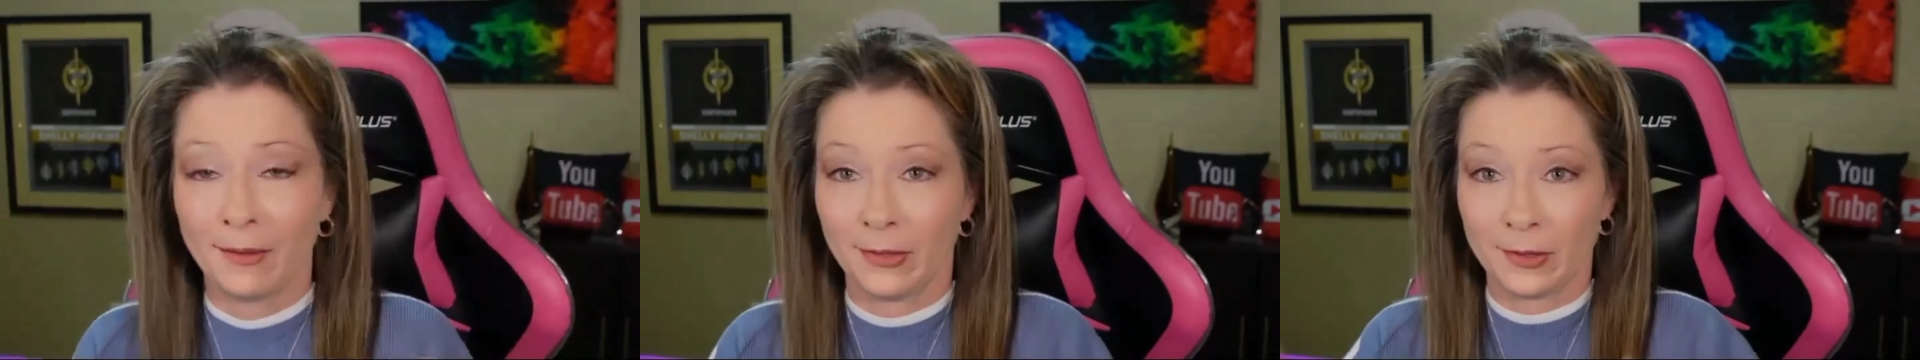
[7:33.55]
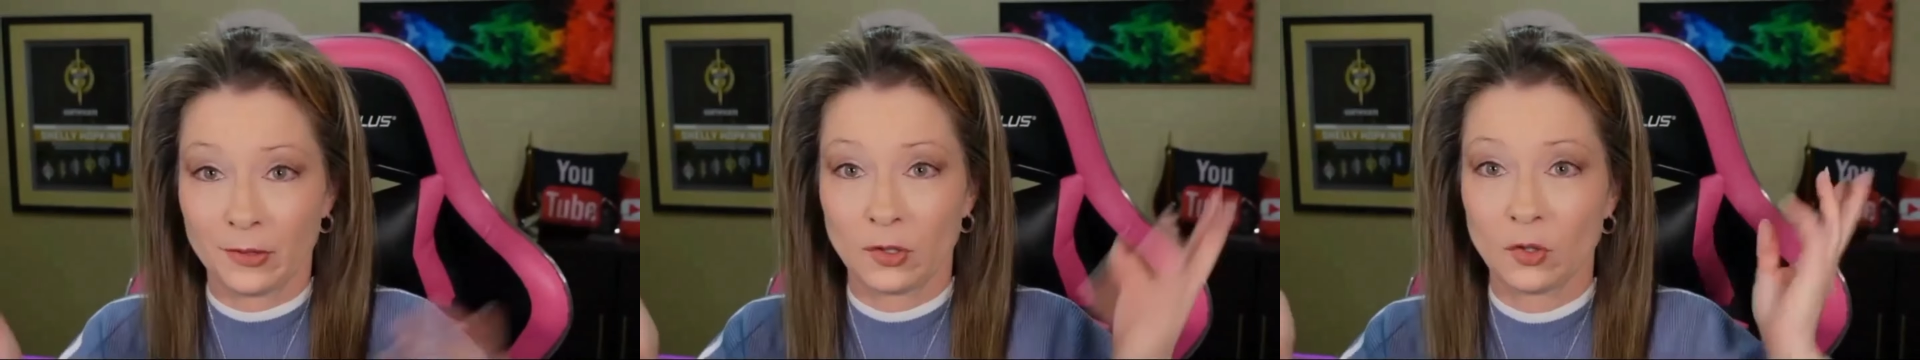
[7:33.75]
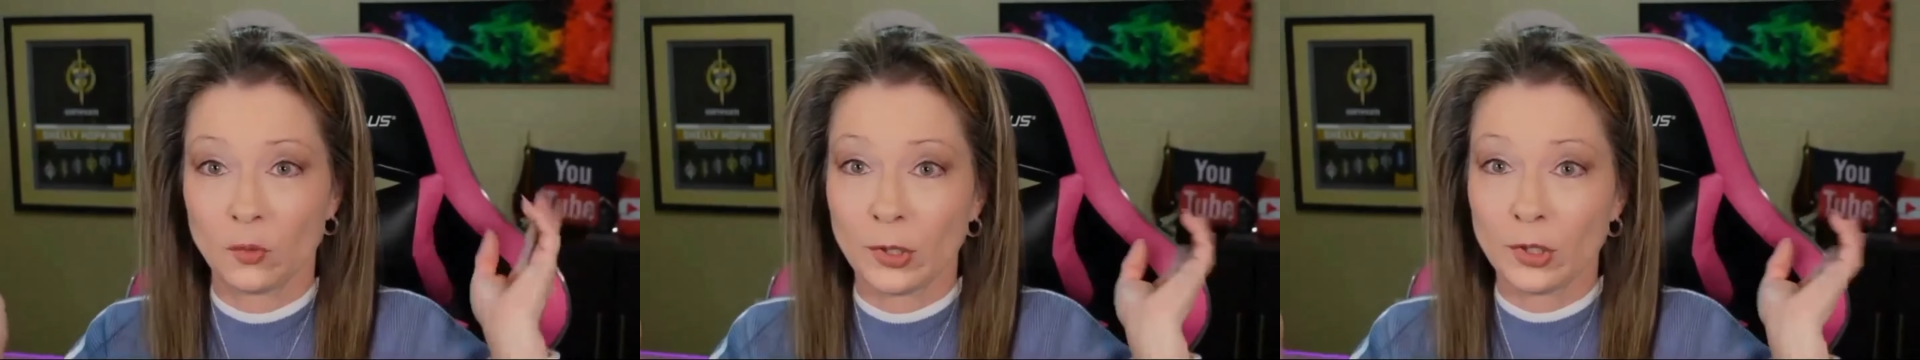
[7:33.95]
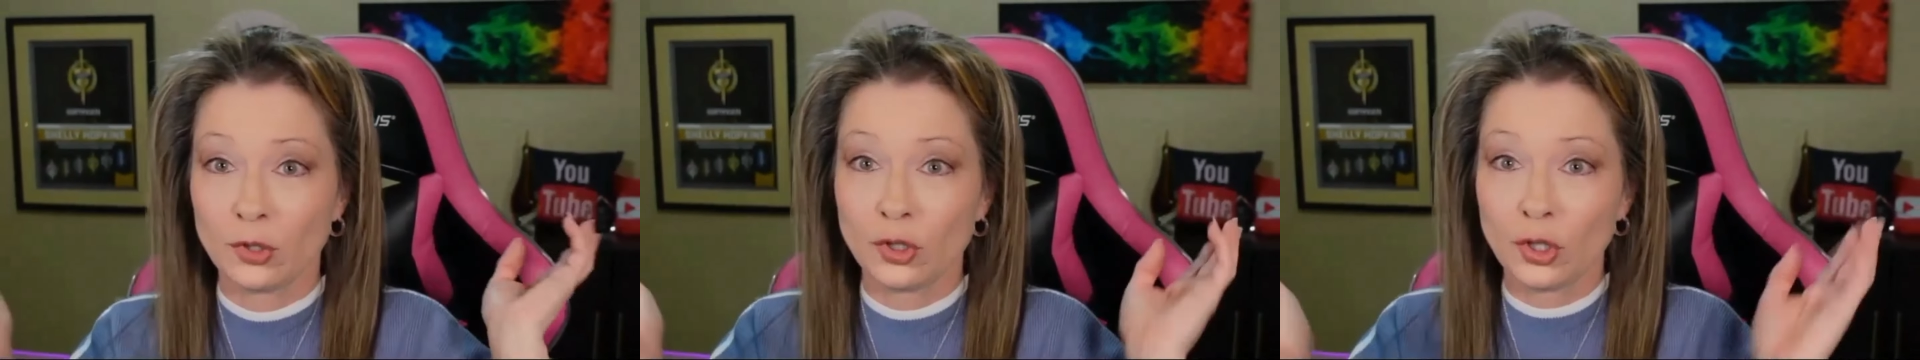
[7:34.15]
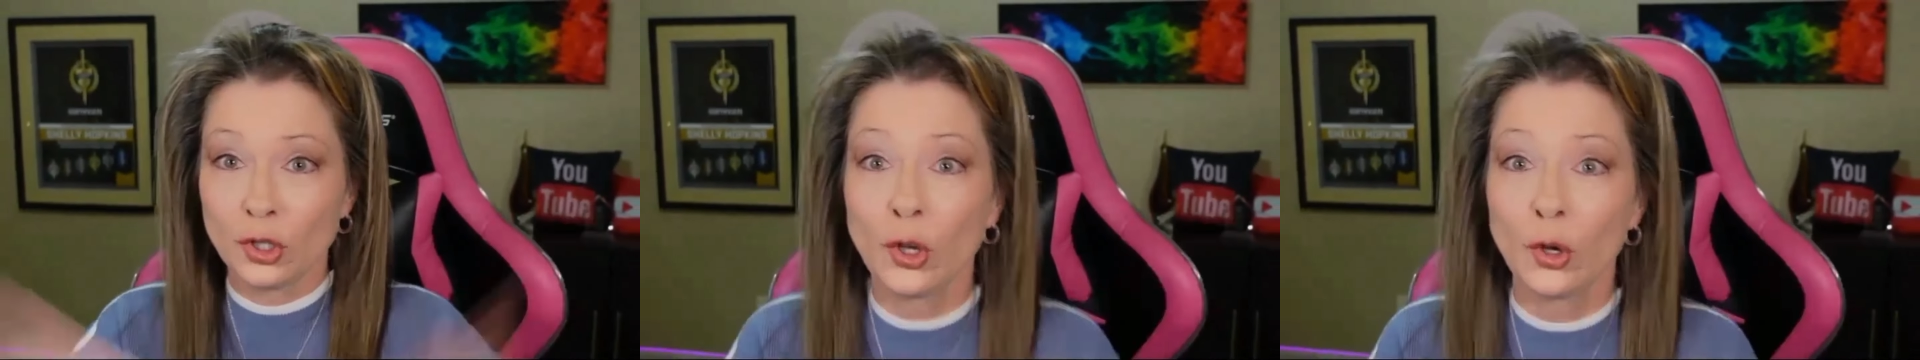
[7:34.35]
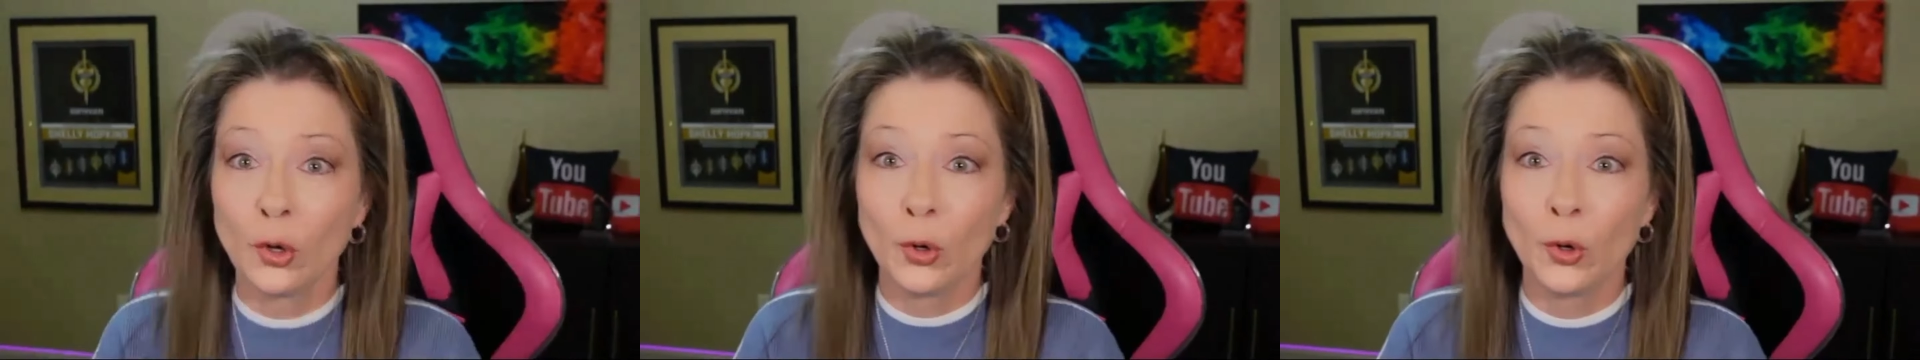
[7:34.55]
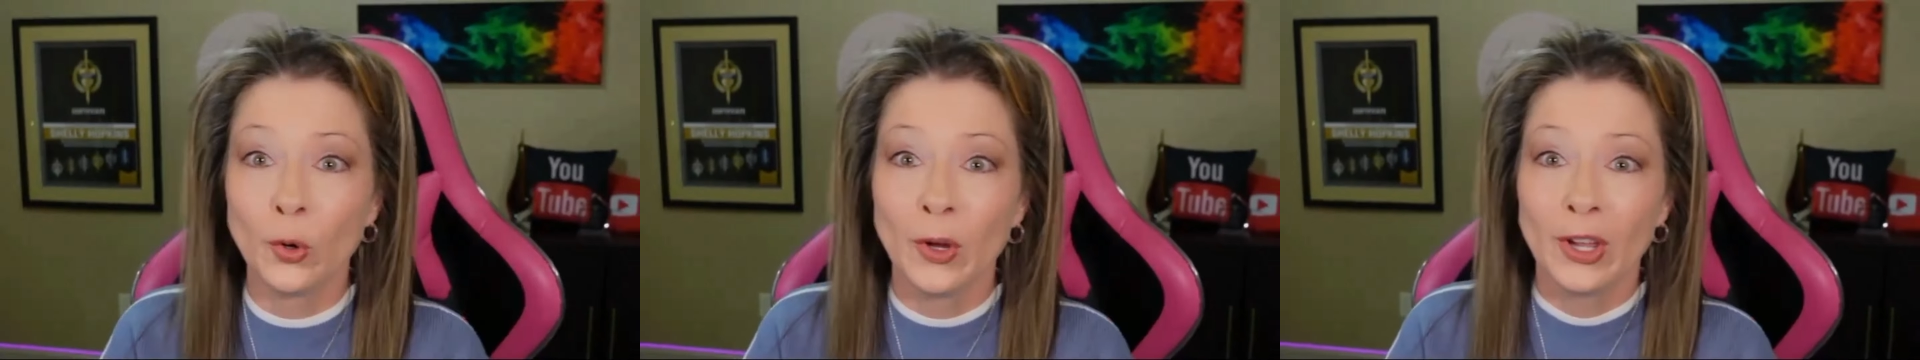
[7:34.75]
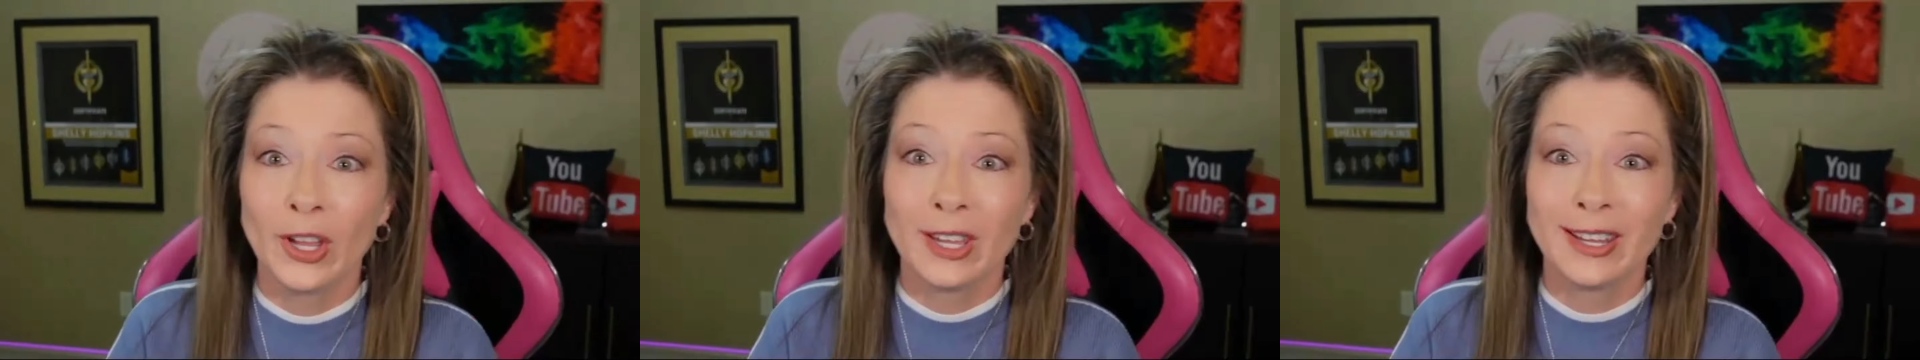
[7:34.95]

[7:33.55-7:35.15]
this is what you do.